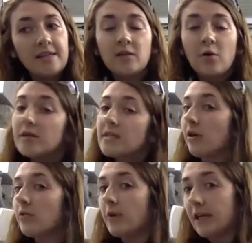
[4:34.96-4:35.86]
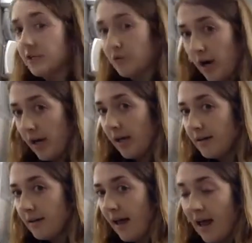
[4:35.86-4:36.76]
is going to start running dry.
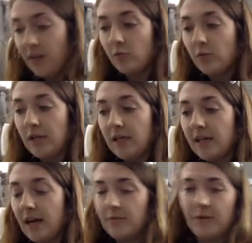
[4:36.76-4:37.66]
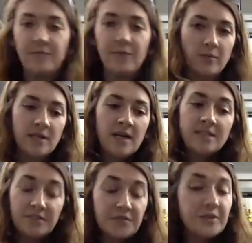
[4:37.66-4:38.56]
And we at Freight Farms
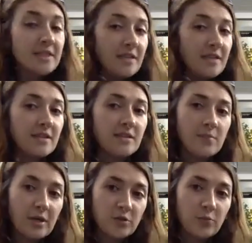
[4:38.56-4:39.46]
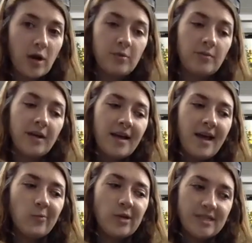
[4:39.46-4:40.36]
definitely see this as a major problem,
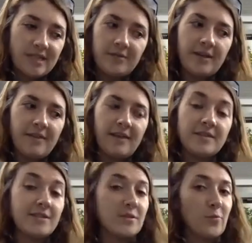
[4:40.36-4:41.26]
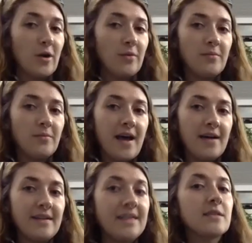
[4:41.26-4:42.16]
and we definitely think this is a problem
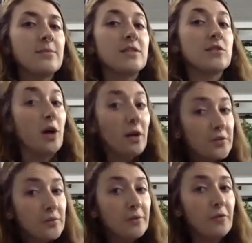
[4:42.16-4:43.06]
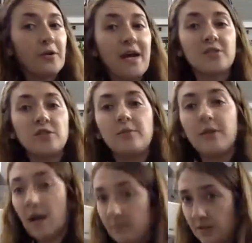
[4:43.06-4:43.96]
that needs to be solved before it actually
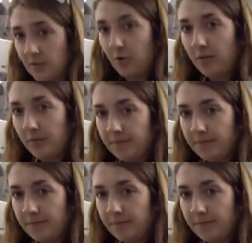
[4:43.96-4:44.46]
becomes a problem.